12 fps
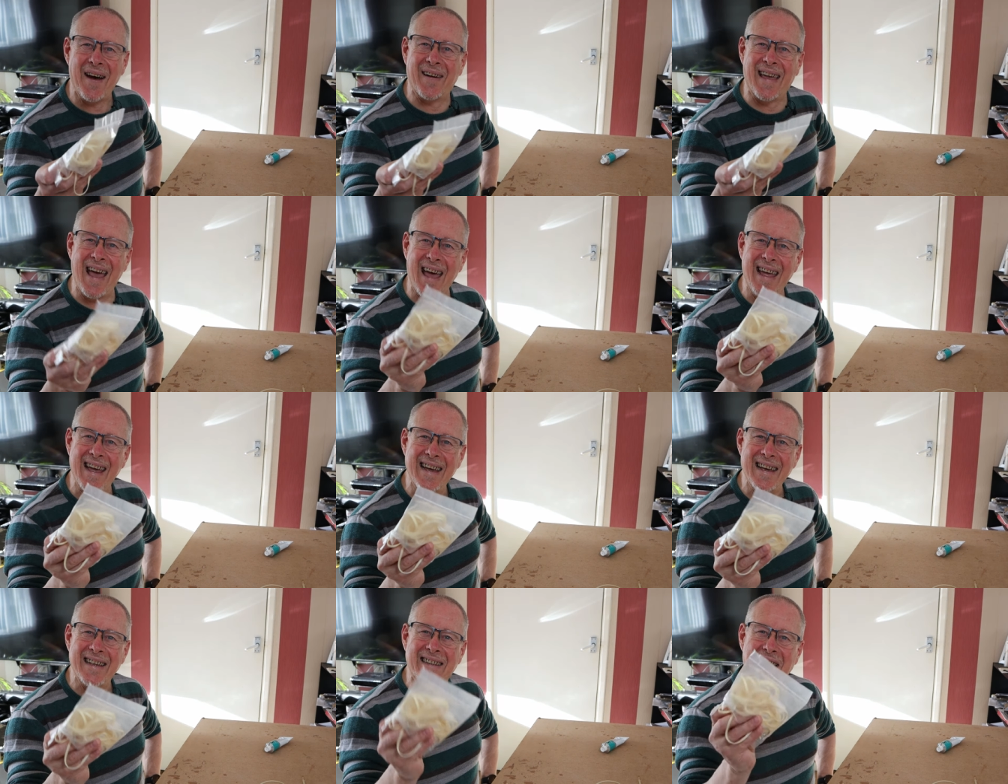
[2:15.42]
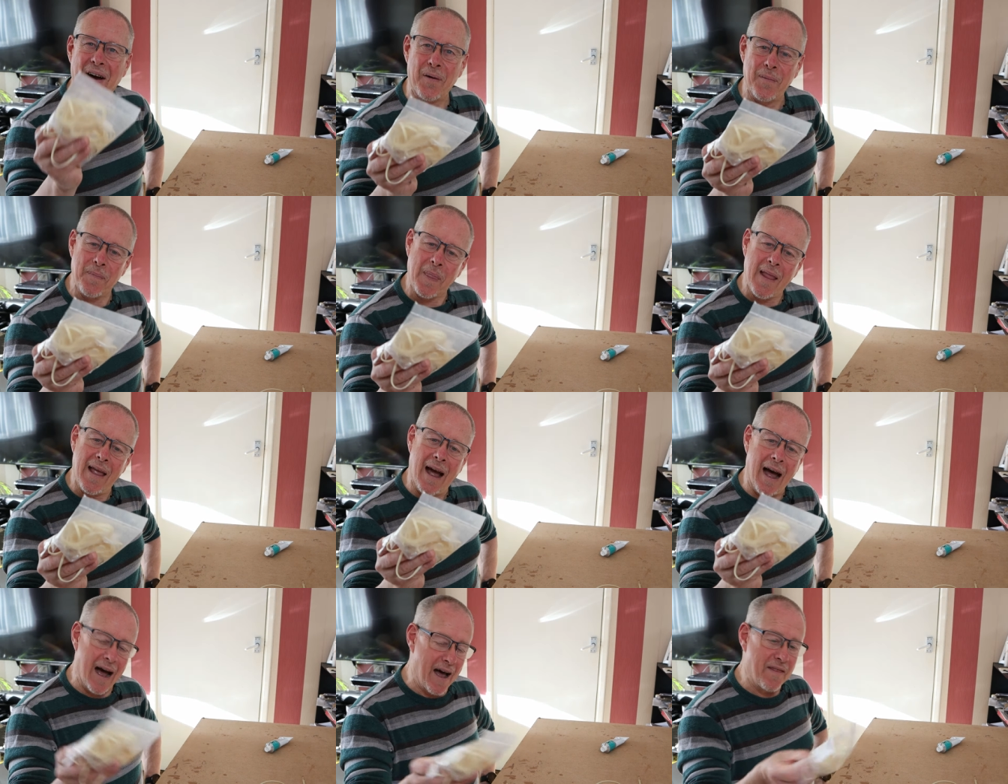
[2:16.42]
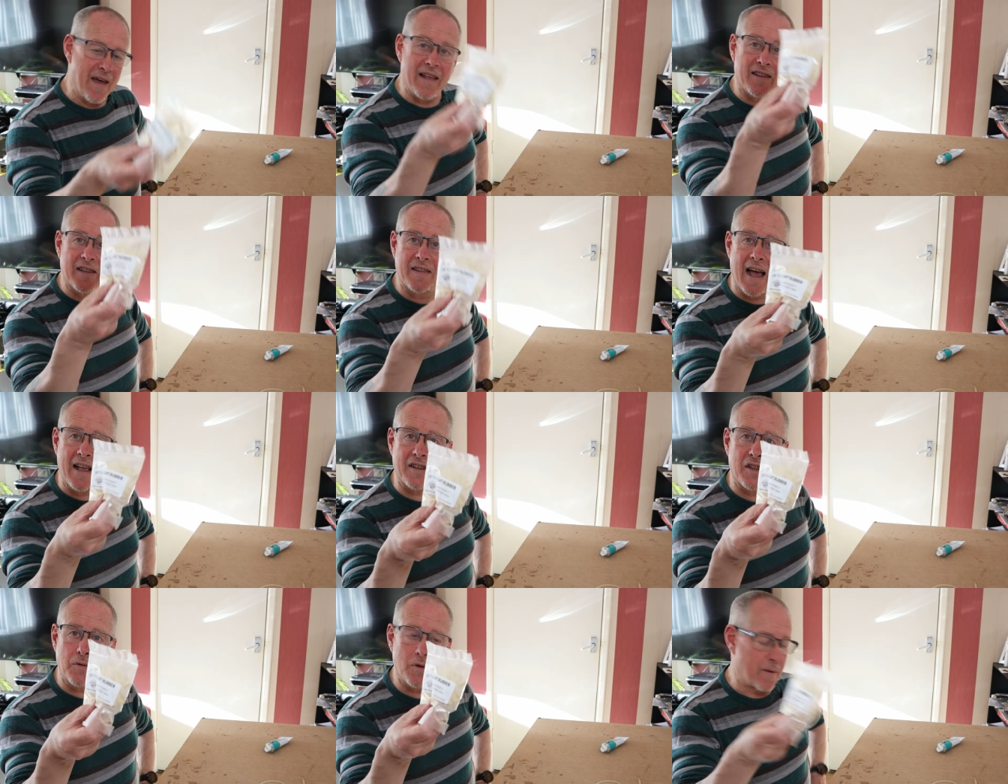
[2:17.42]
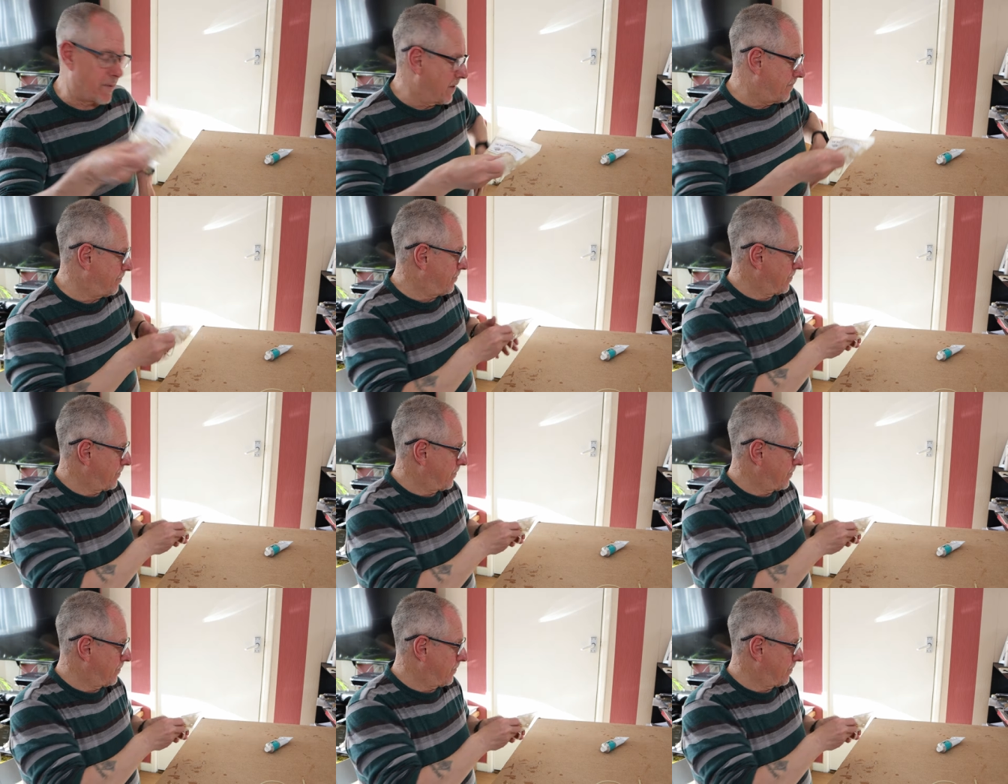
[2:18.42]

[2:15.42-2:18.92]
okay, so uh, that's, that's the rubber.